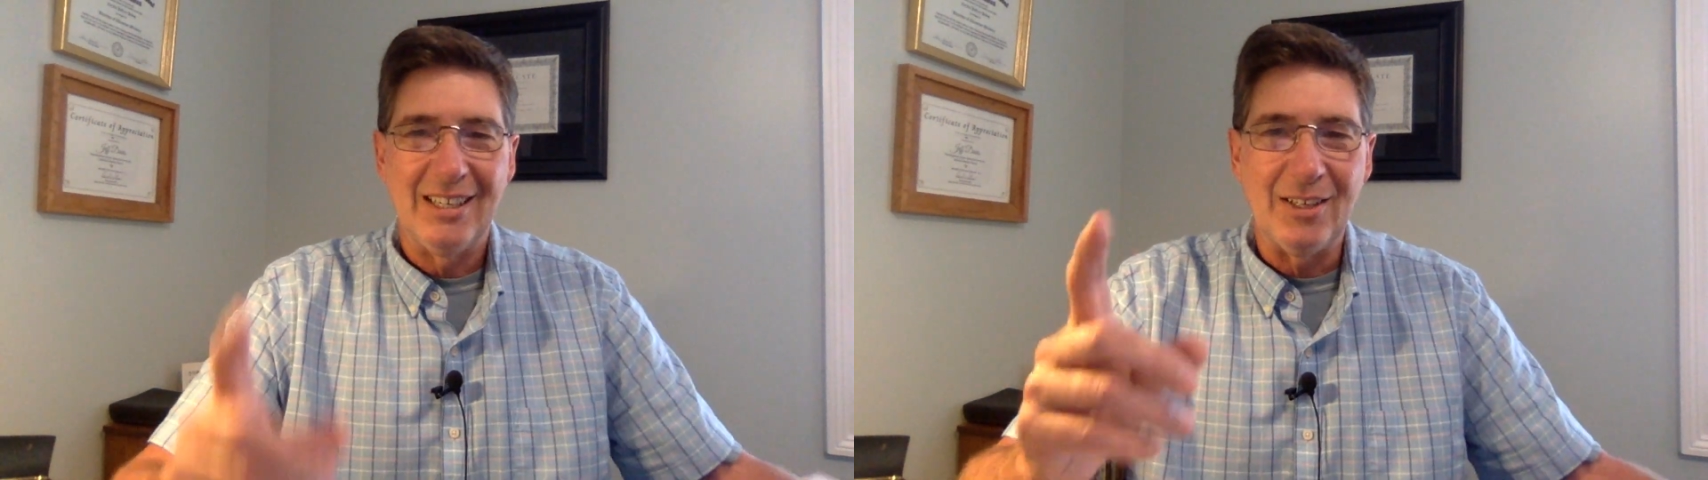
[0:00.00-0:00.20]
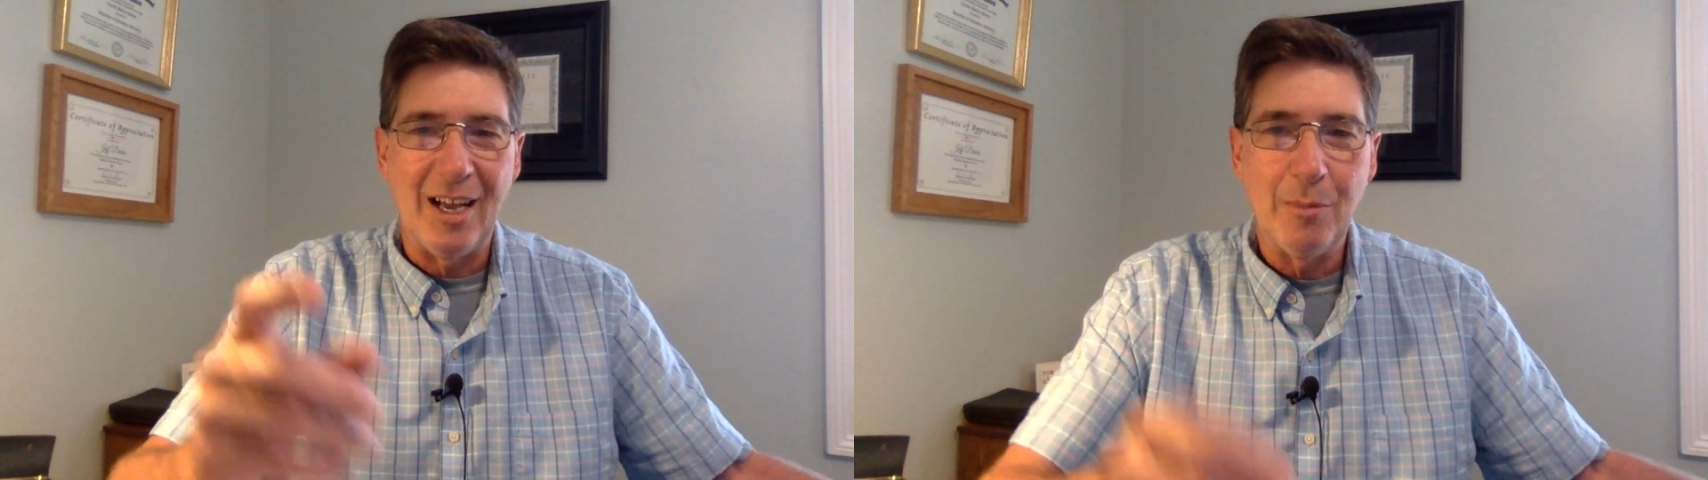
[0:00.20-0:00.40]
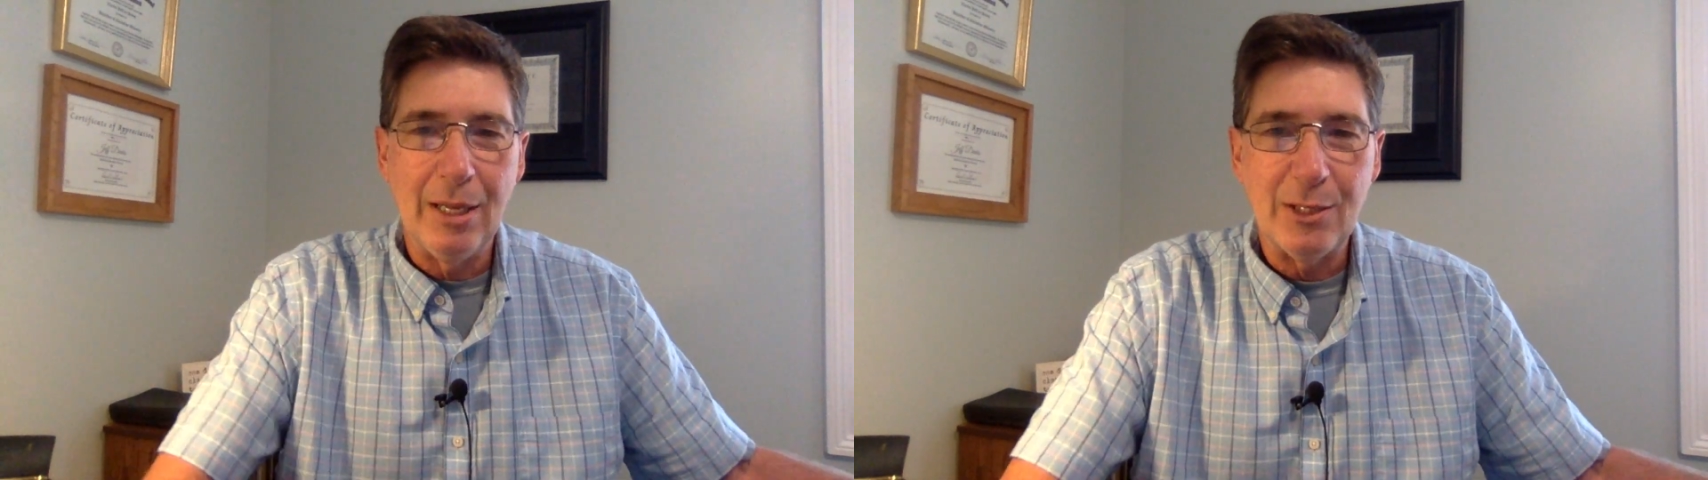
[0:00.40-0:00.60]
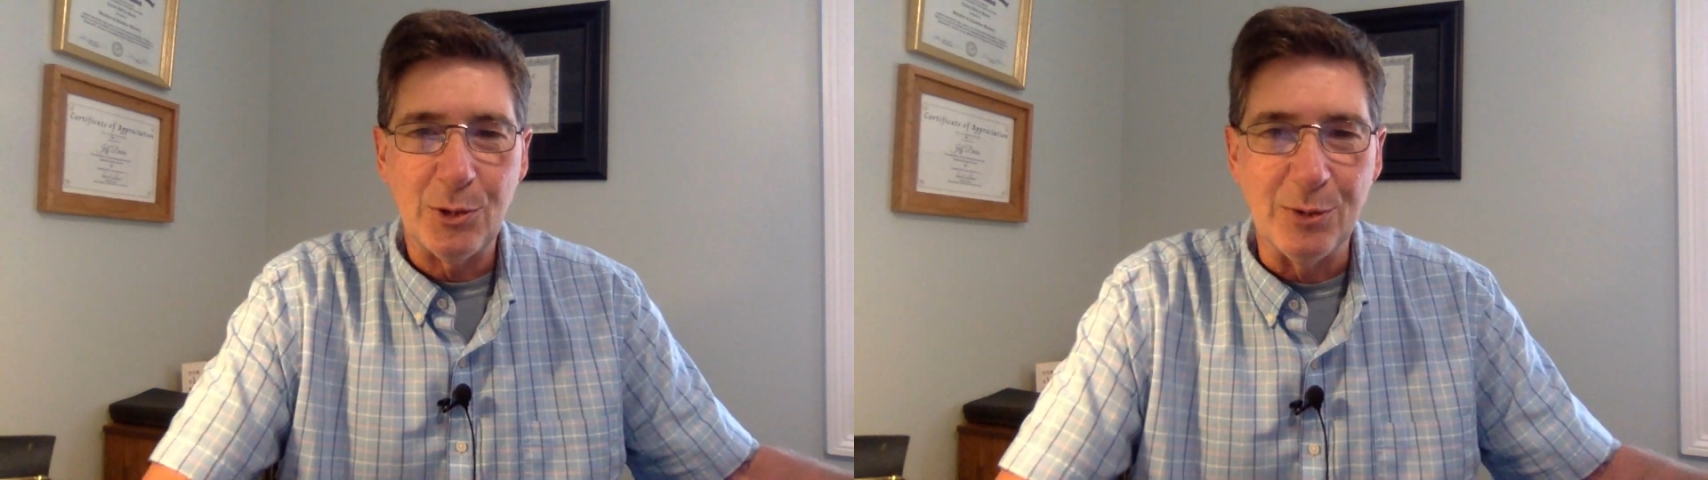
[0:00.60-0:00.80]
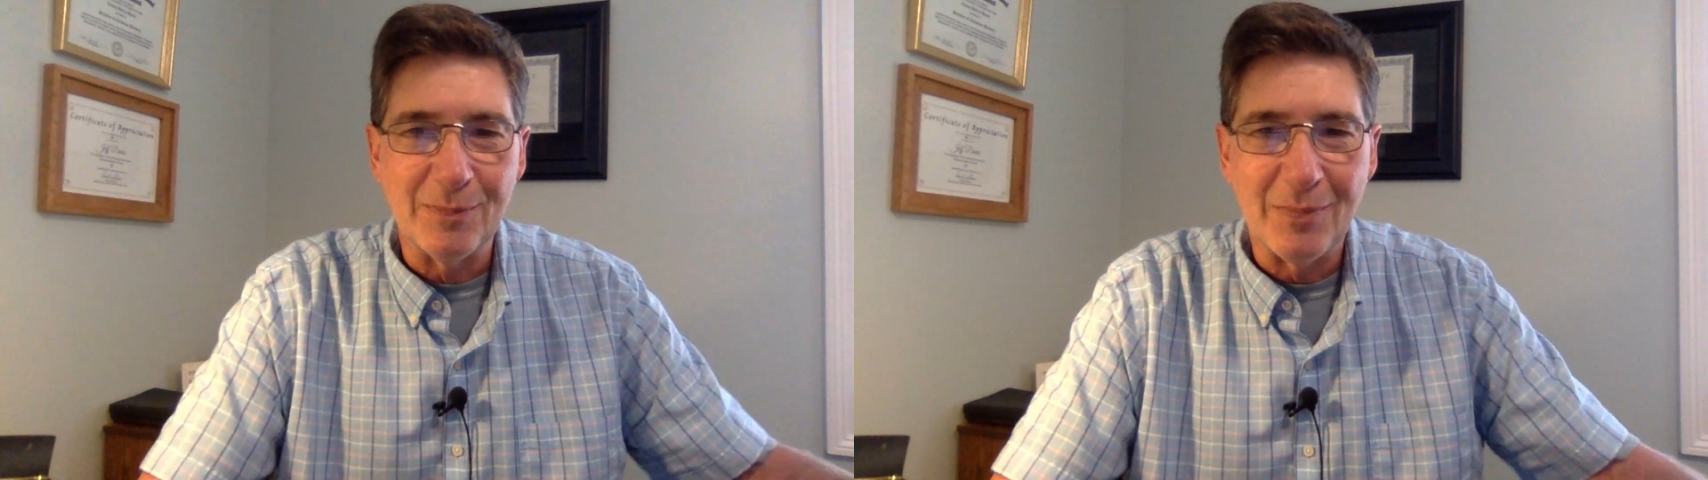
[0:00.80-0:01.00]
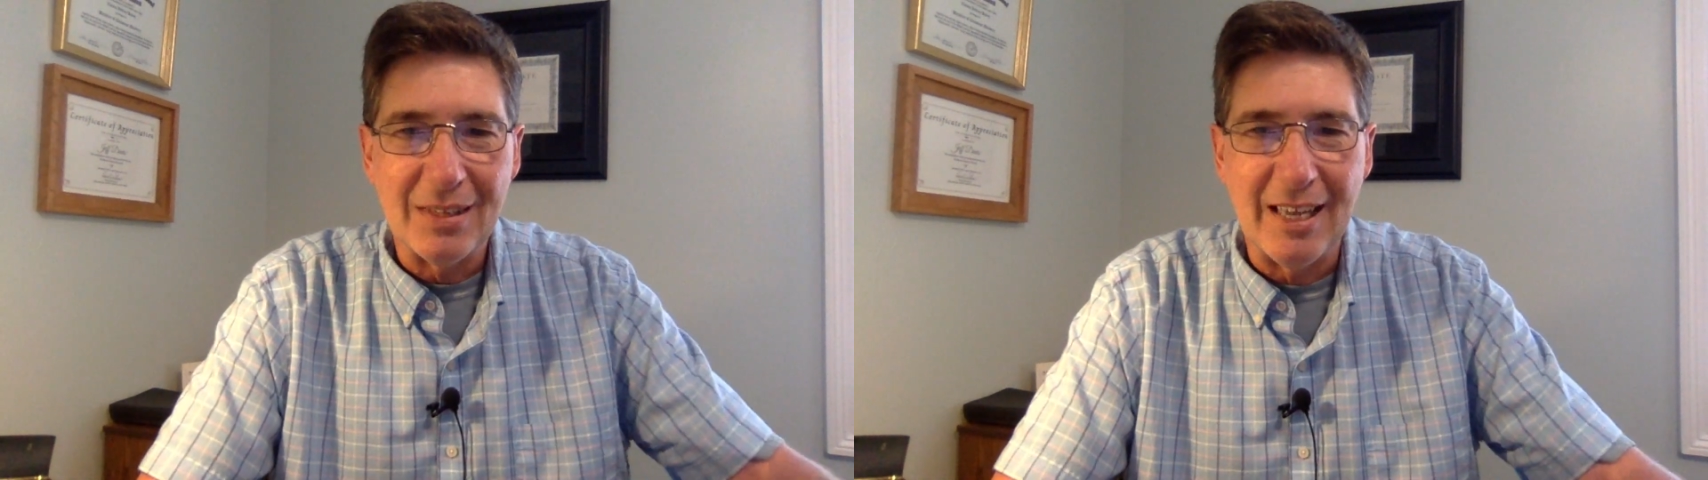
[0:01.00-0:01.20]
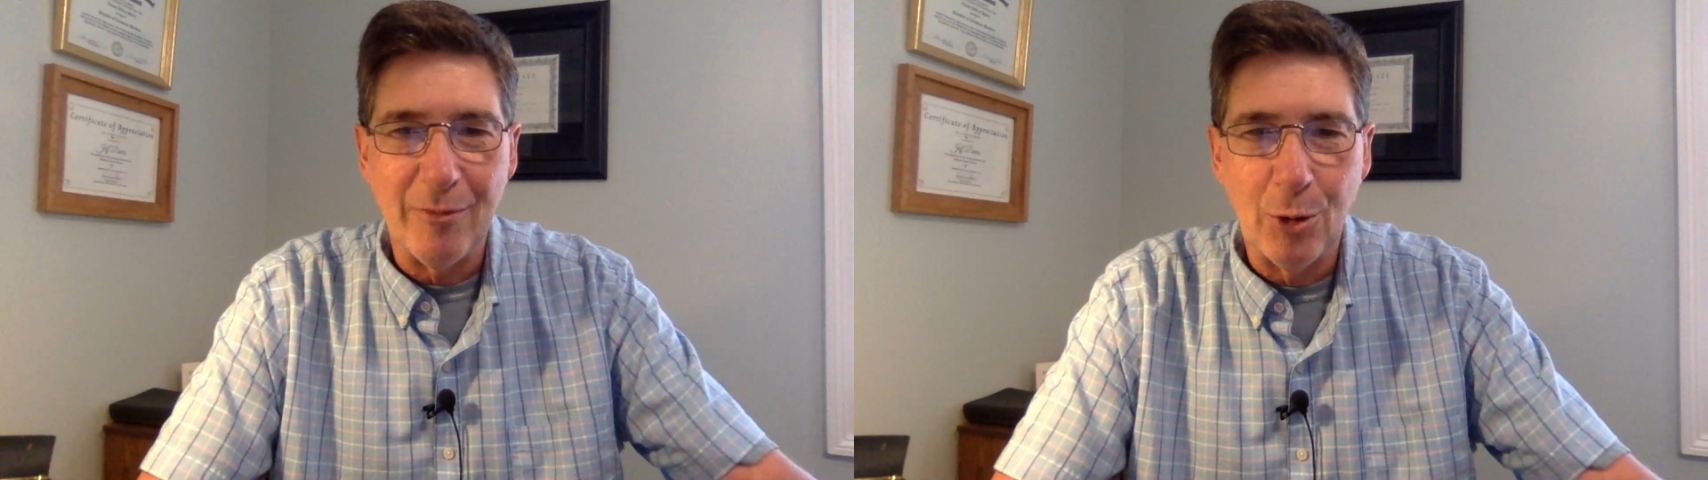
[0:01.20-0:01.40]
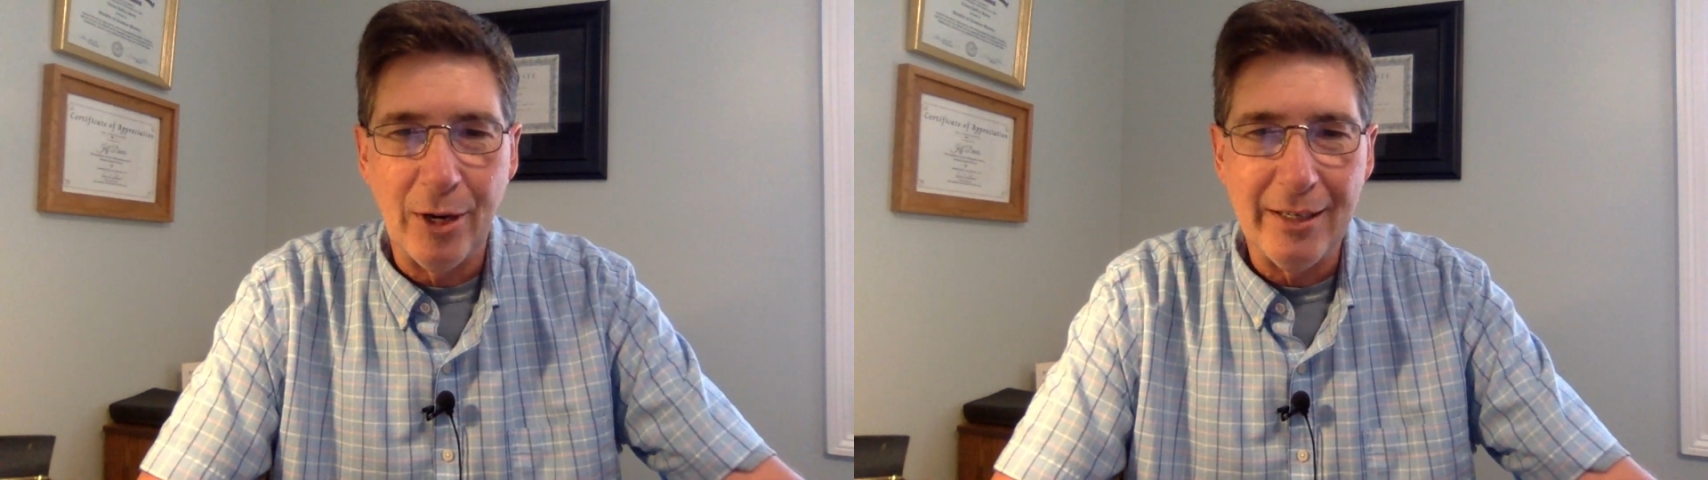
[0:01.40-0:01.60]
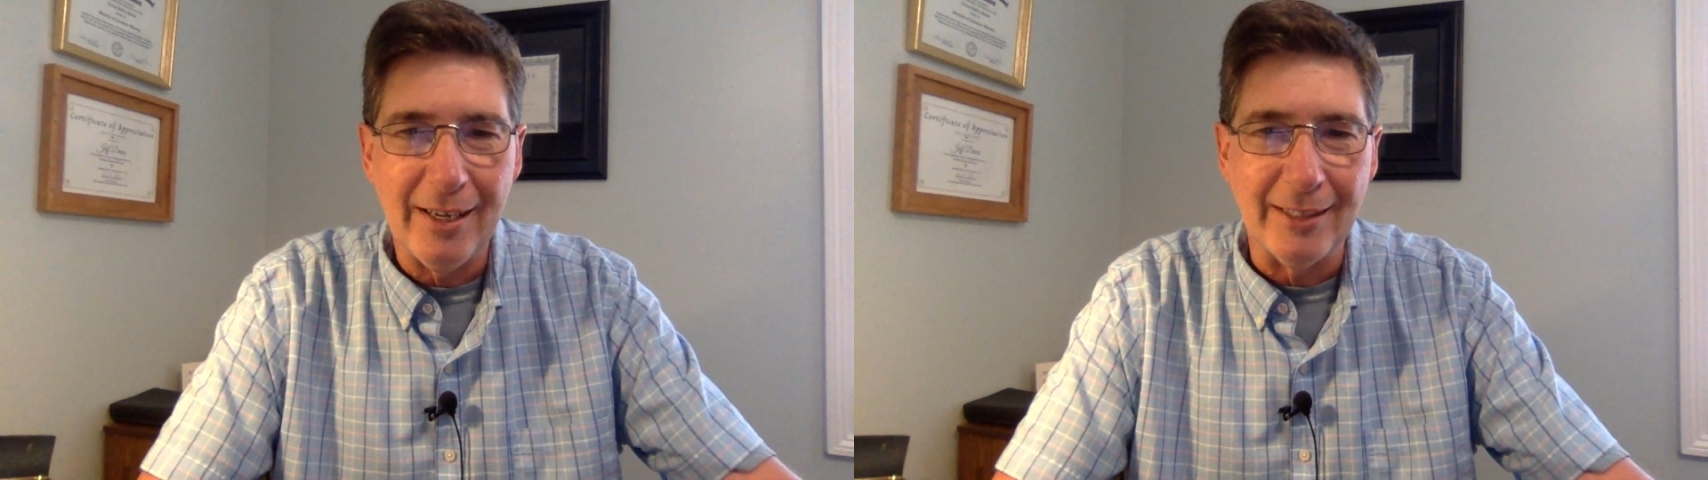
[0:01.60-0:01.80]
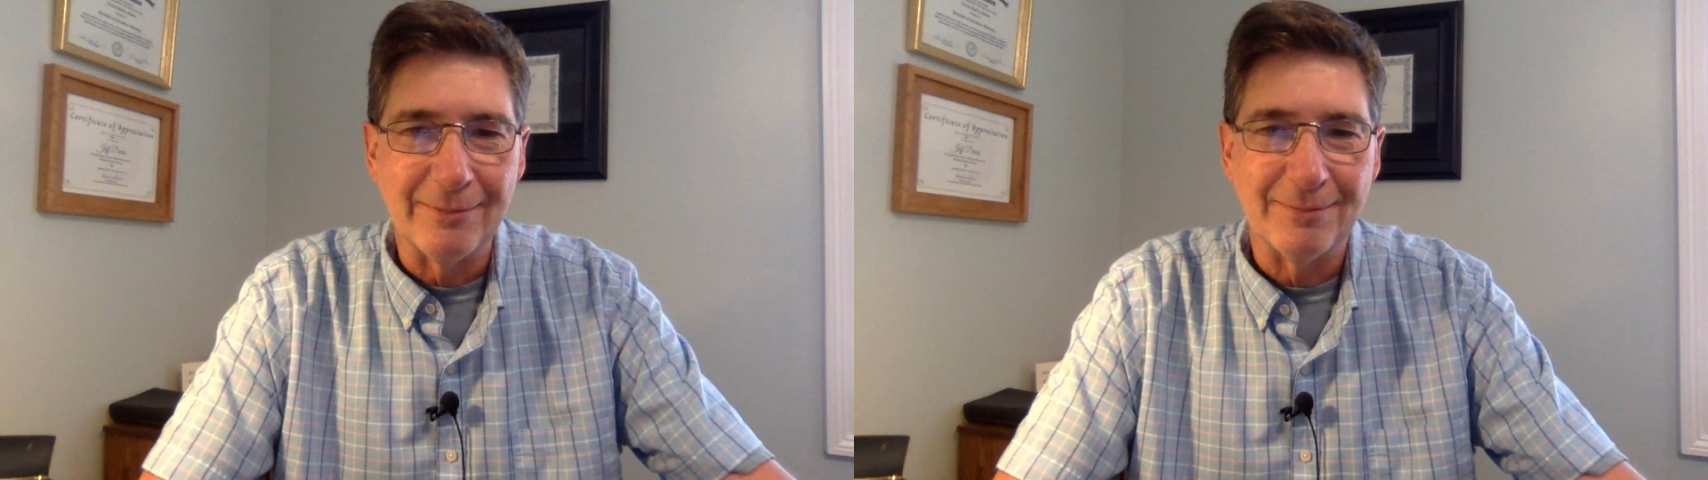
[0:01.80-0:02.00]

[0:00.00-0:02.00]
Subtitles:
God bless you. Have a great day.